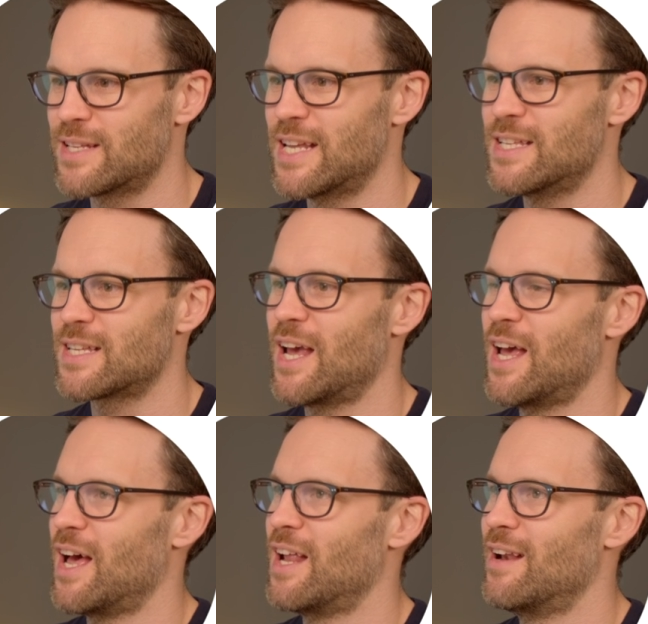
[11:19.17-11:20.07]
it is,
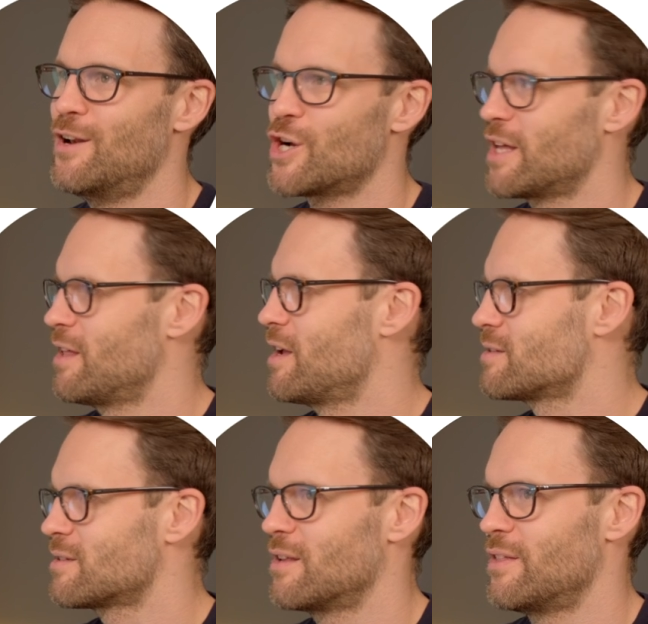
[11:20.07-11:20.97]
look at
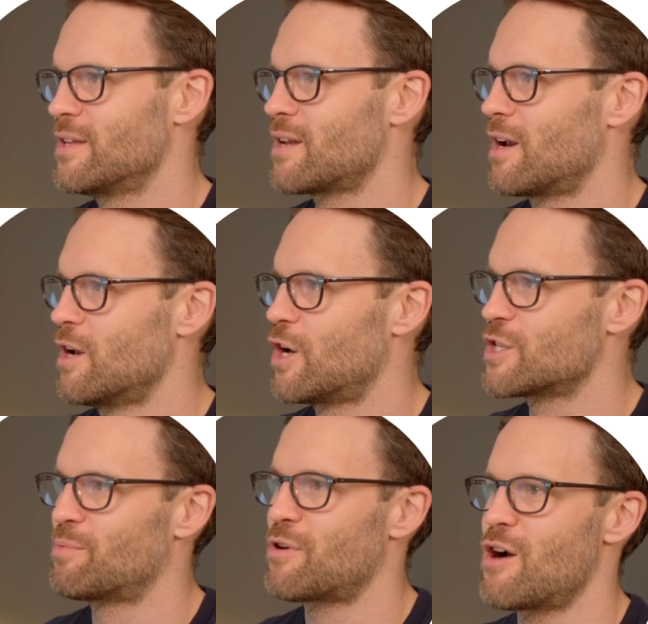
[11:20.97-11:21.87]
this. There's a
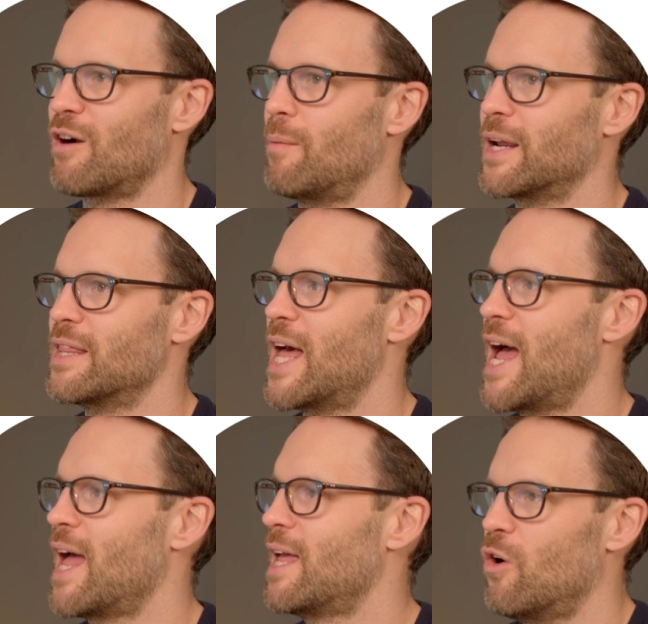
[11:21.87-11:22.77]
lot of programming in
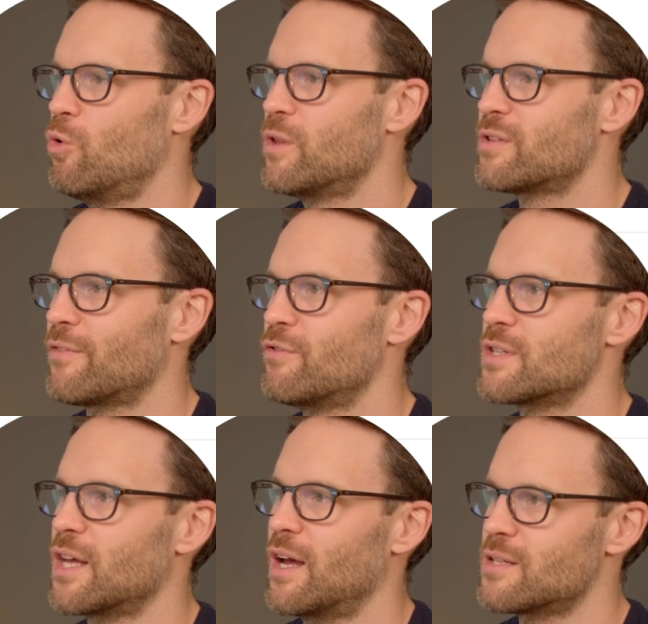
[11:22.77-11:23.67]
there. All the stuff that
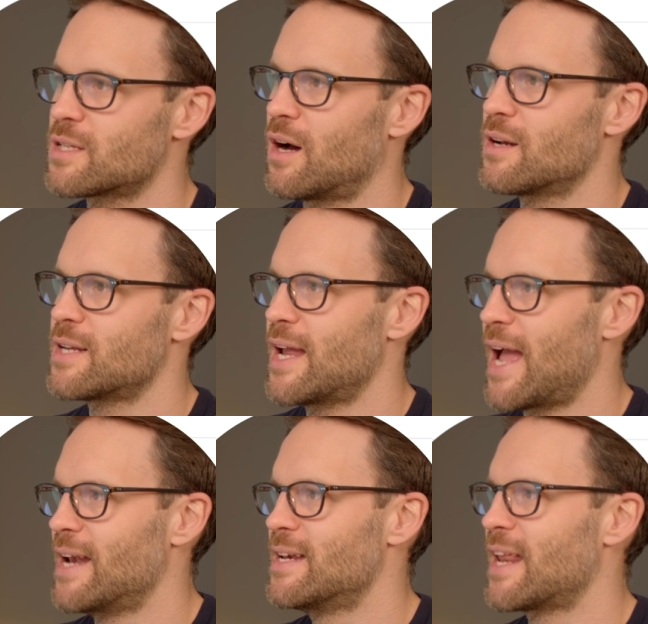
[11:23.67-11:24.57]
returns, start date,
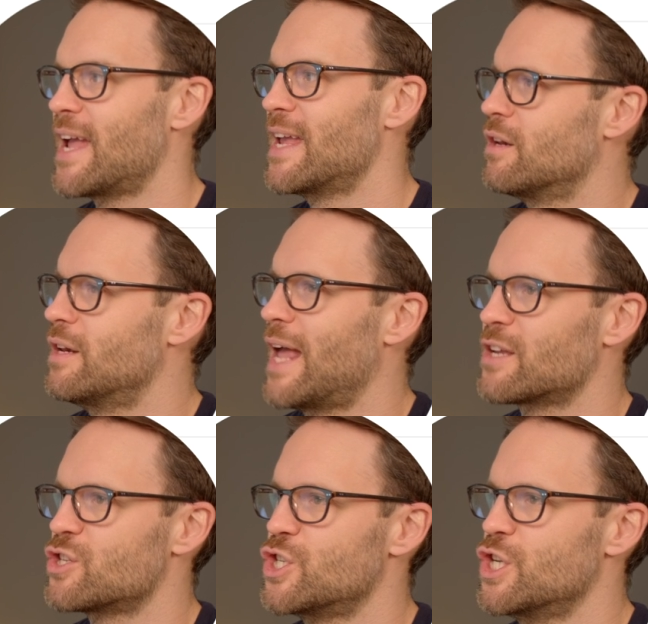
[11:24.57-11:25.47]
end date,
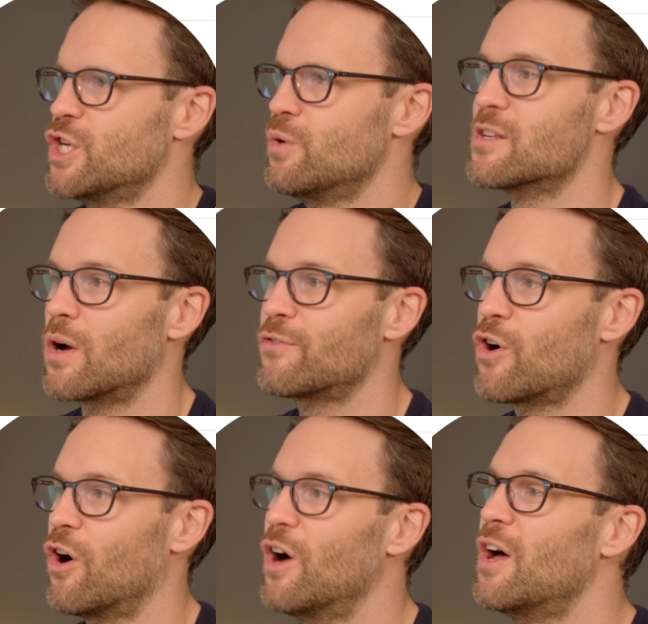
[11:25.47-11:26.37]
next due. So I've
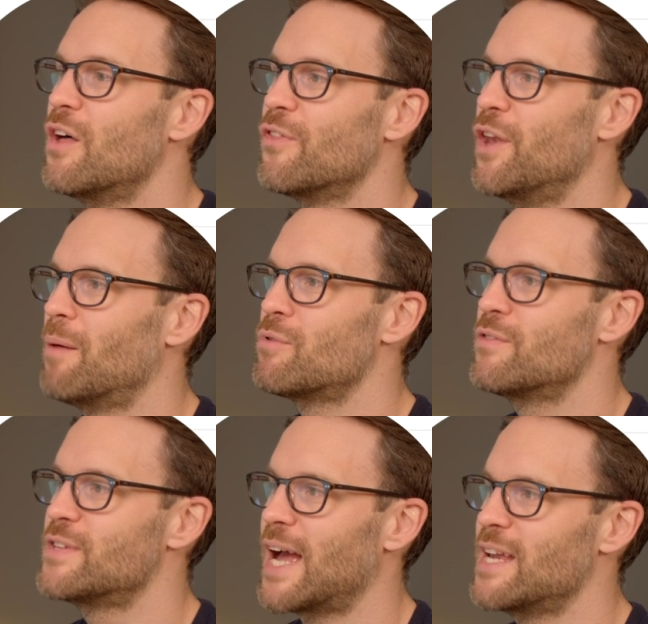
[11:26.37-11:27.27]
got the number
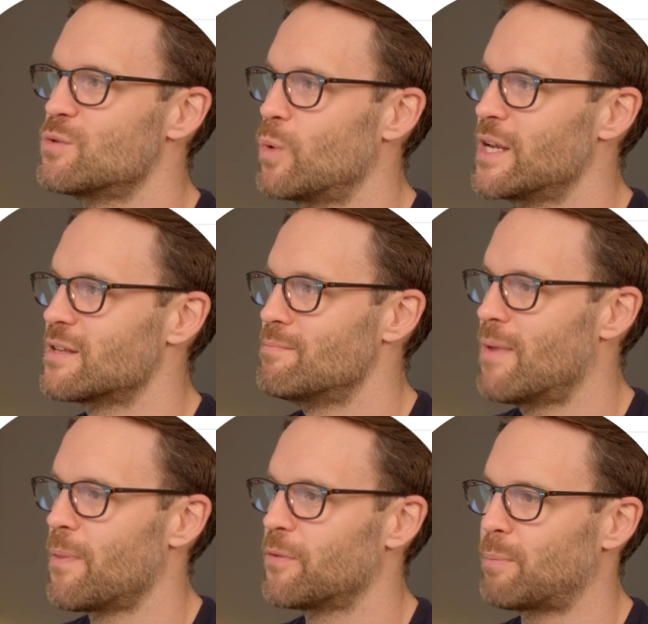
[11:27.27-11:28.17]
of days, weeks, and
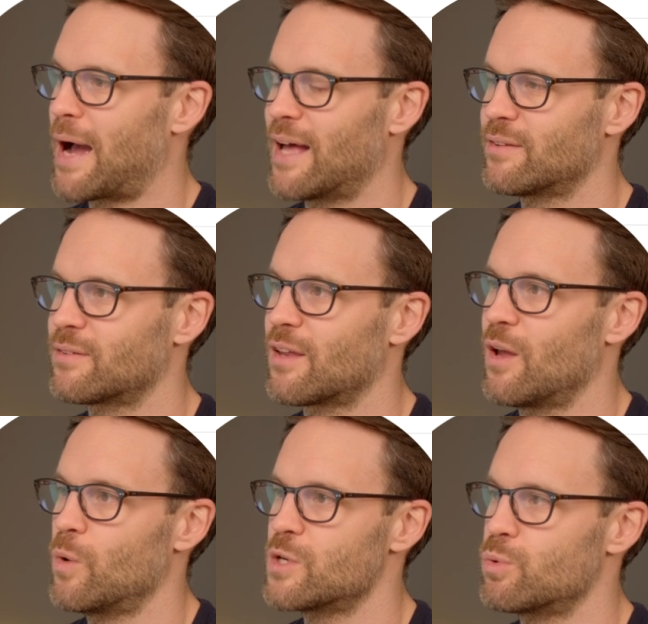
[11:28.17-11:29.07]
months passed,
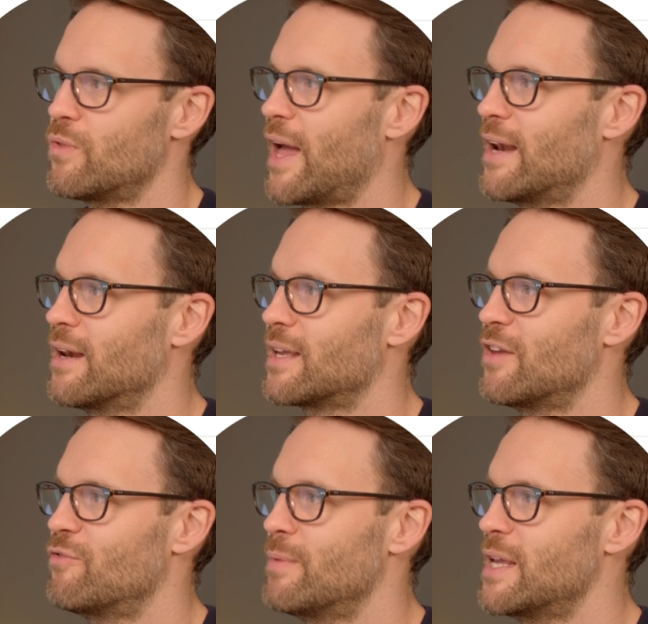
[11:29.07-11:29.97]
which will then
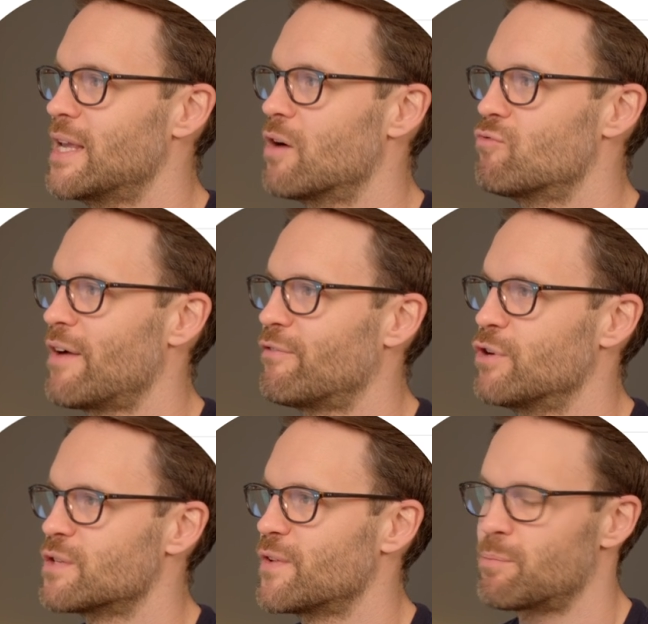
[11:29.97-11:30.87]
give me a
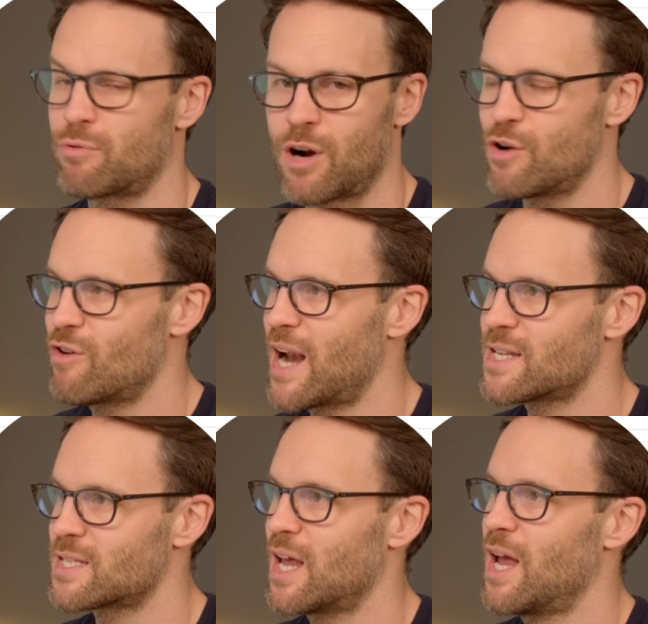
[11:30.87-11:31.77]
reference for the
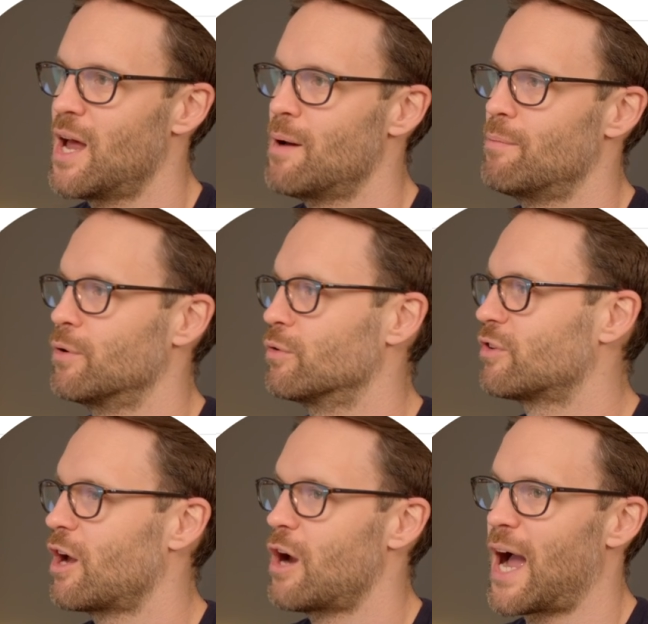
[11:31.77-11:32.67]
progress, but
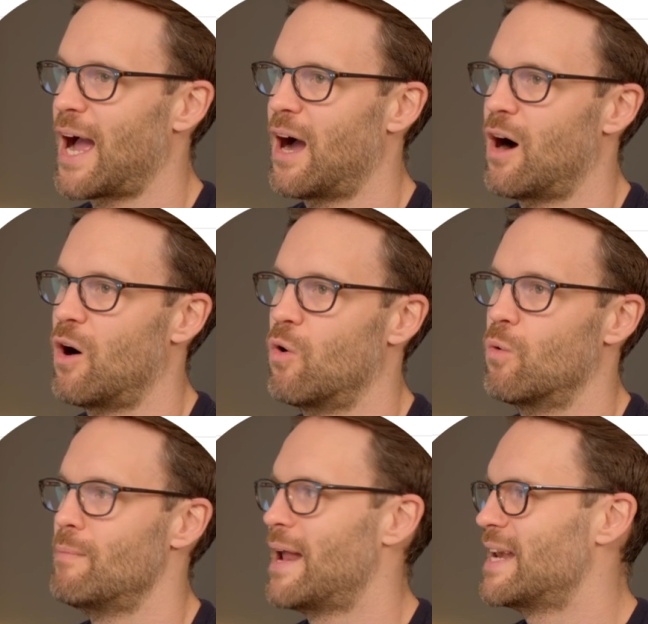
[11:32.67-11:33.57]
also how
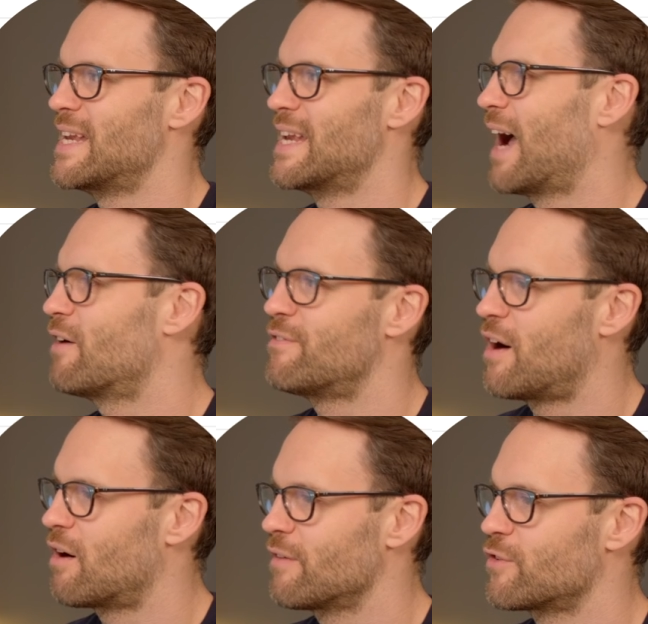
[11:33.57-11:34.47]
many, how
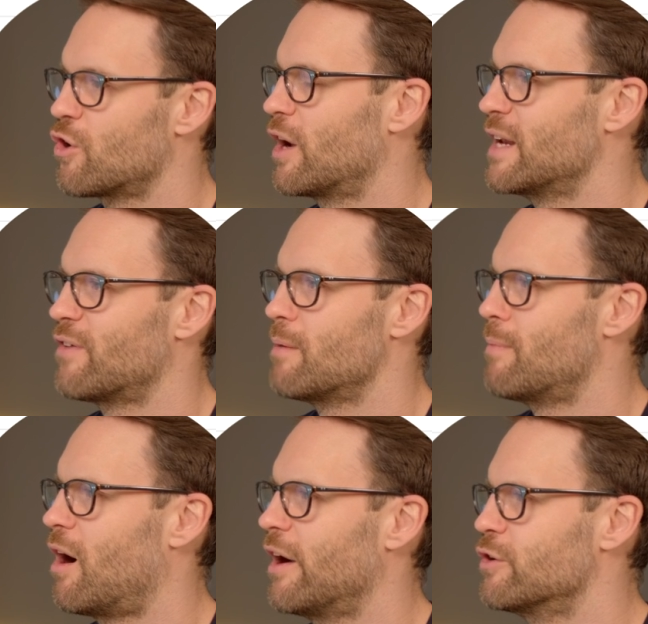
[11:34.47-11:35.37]
far I've got and if I'm
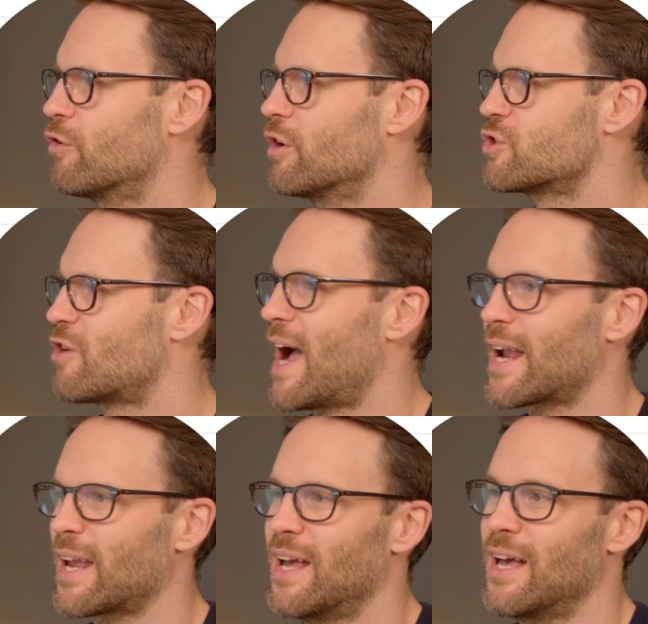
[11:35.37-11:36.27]
behind or on
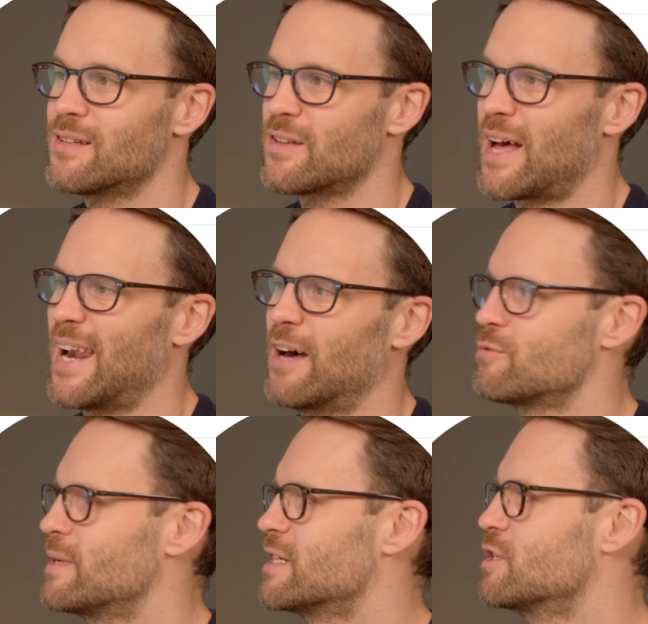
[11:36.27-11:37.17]
track that allows
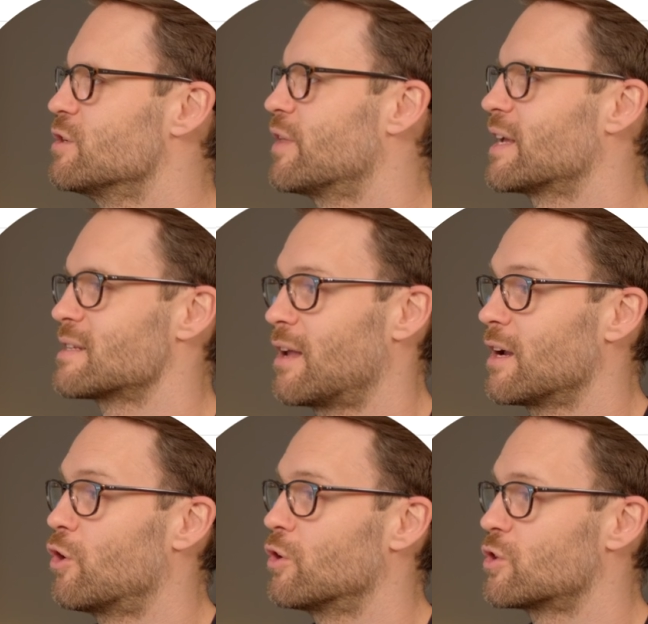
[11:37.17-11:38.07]
me to do things like
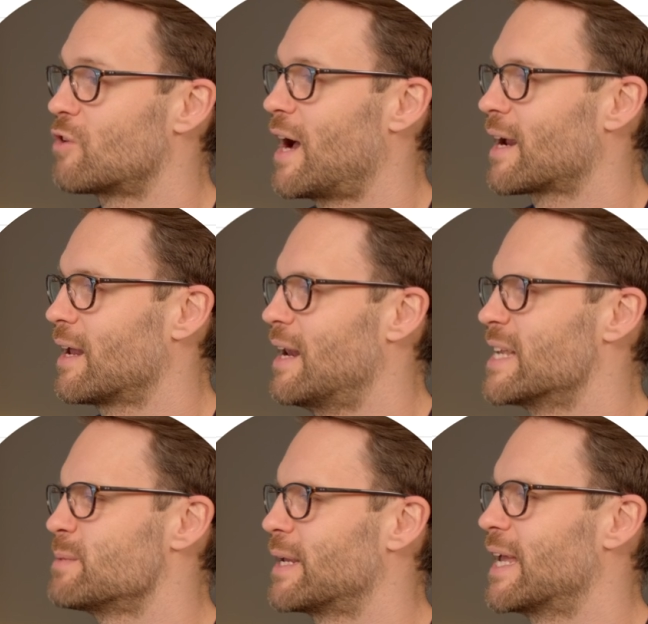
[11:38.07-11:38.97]
on track,
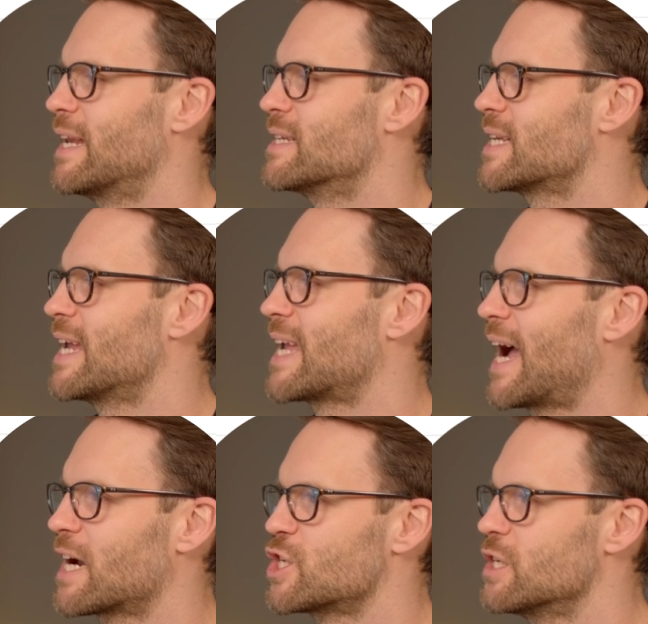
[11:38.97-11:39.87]
let's begin, take
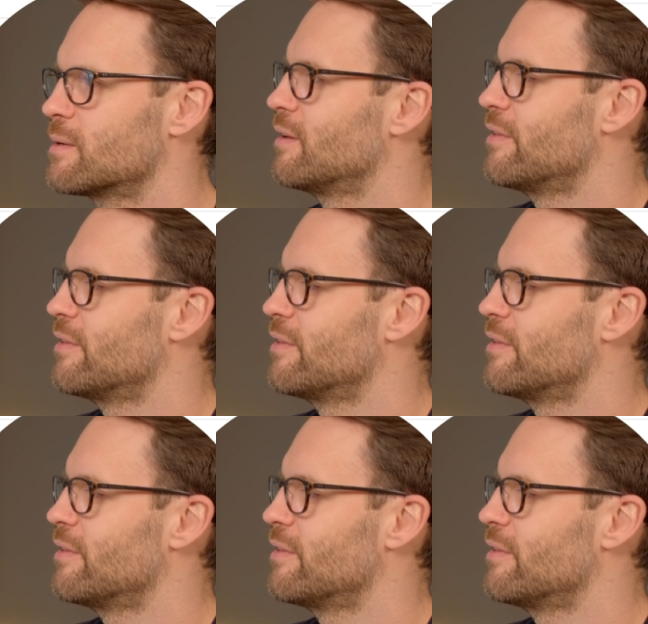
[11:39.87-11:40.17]
action.